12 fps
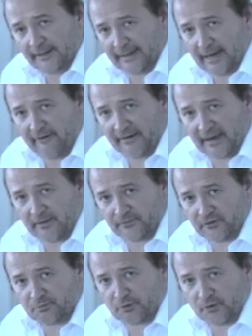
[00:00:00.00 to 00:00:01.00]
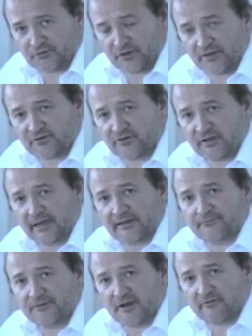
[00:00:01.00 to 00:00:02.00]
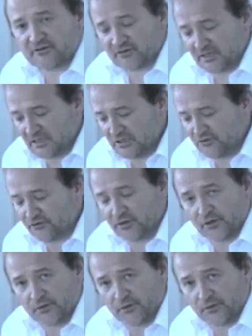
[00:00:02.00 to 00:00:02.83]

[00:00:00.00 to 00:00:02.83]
carrying out this process and various keys